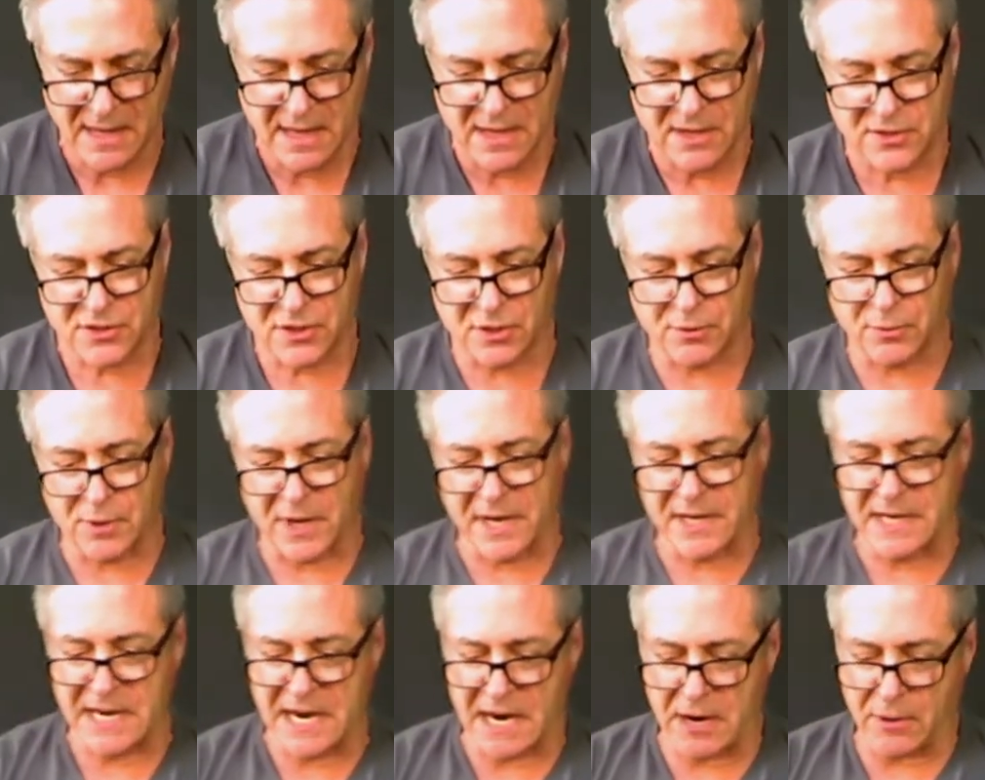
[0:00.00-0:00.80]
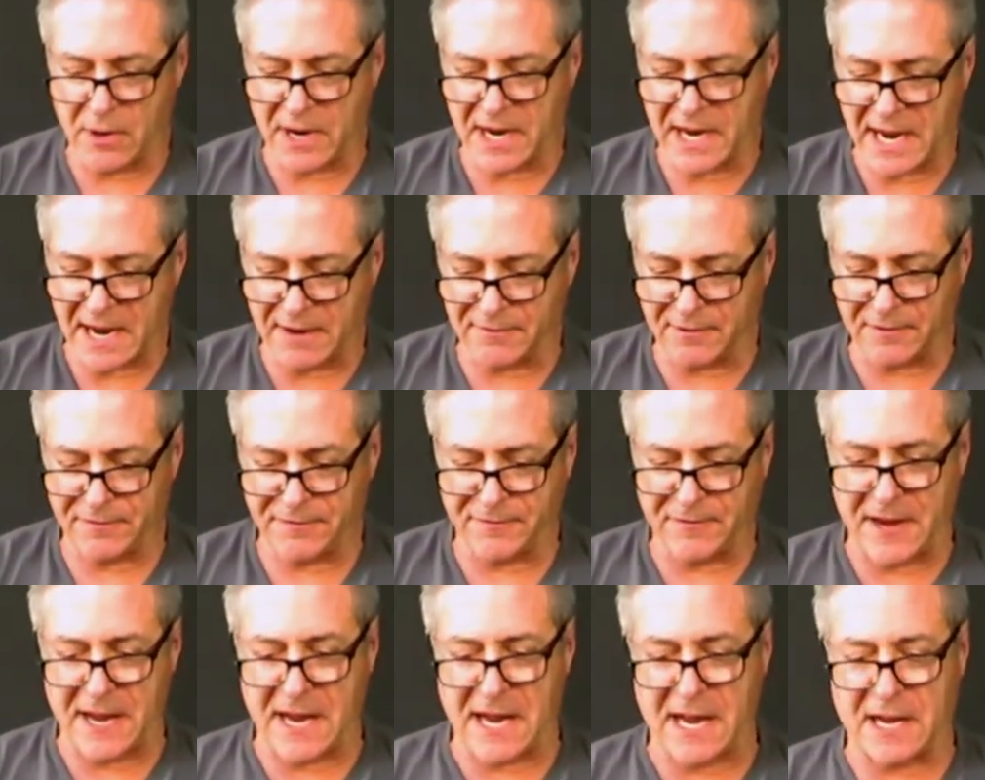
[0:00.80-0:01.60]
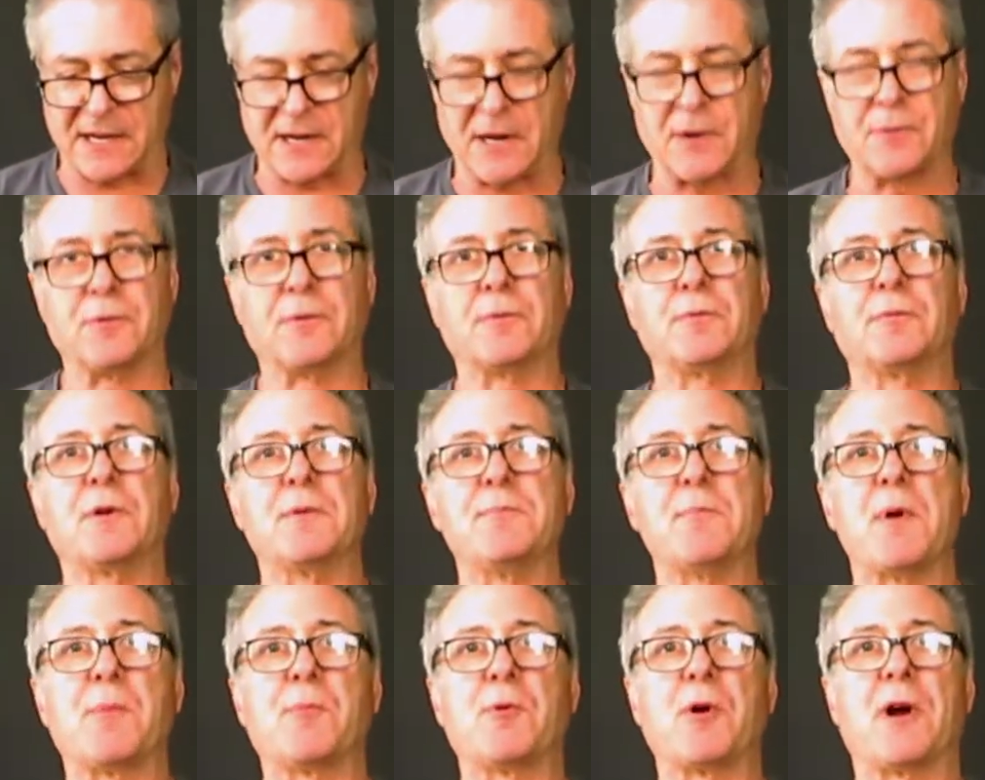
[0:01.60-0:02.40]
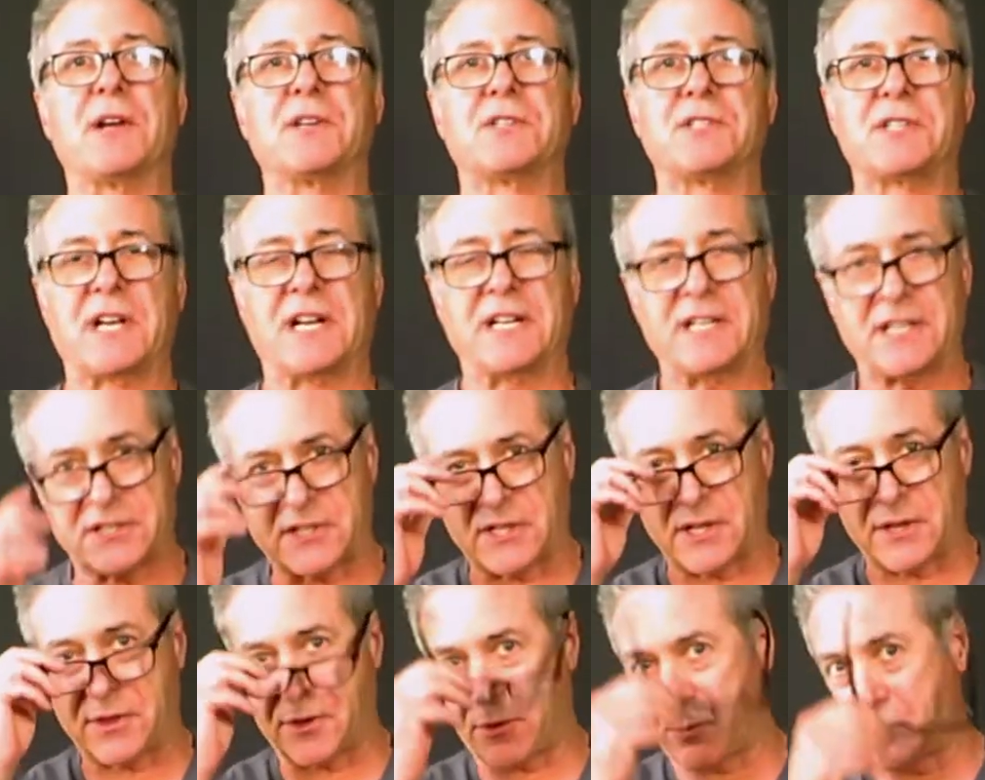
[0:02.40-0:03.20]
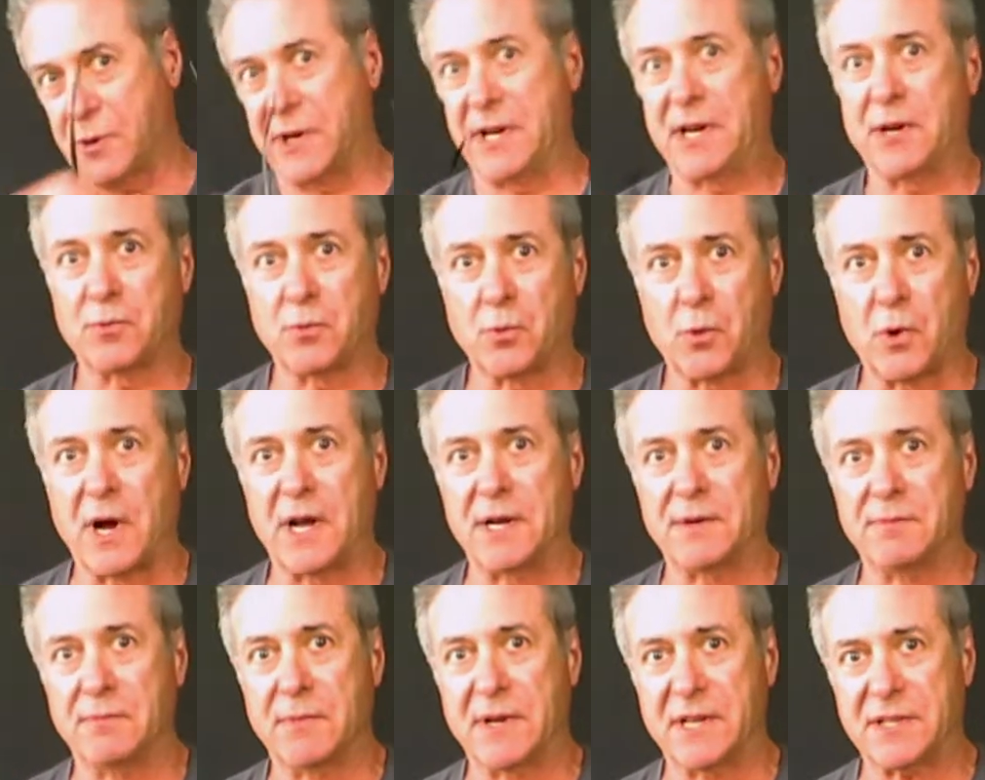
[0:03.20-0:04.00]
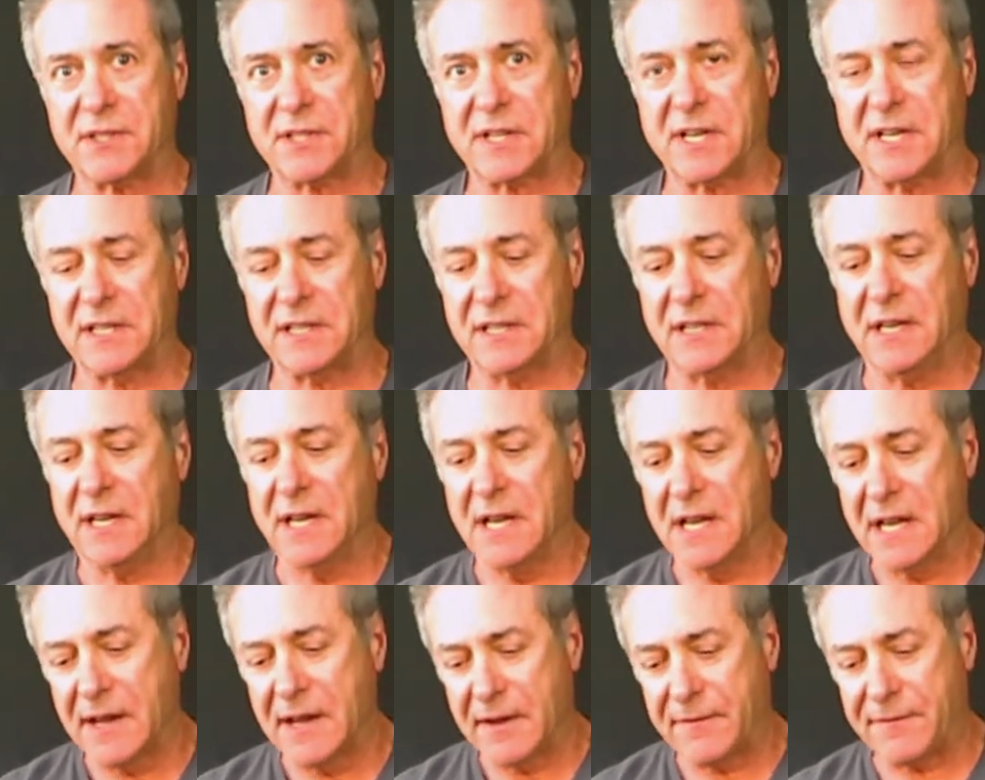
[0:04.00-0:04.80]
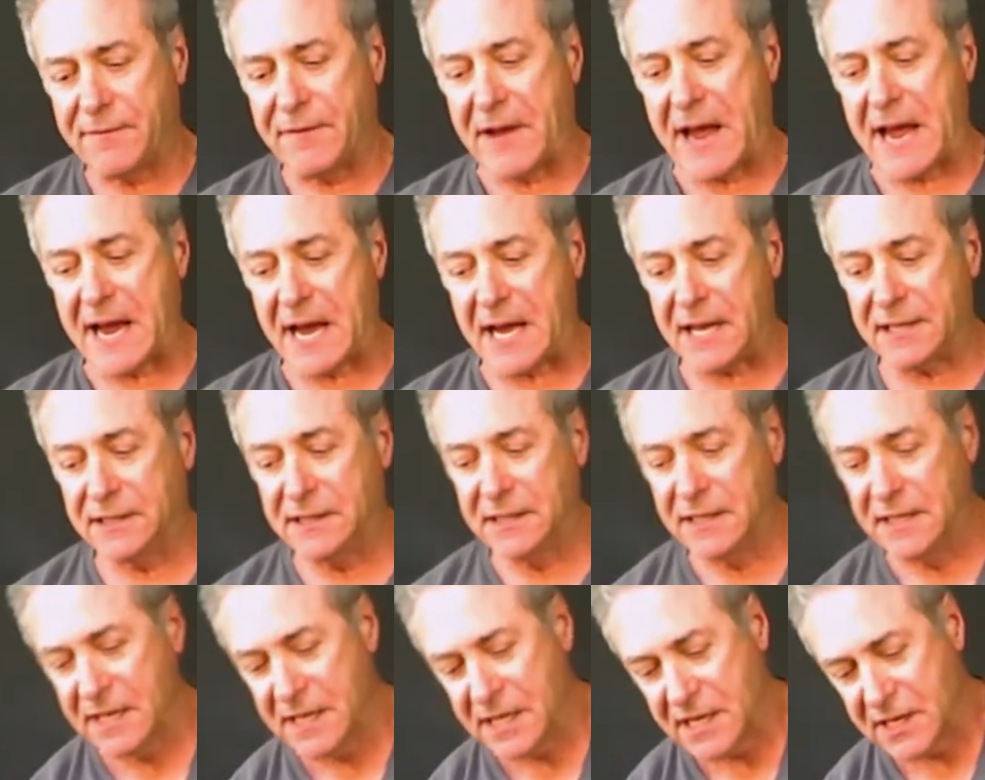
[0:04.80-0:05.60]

So right now I have a fan. Remember I said it's a 3-in-1 misting fan?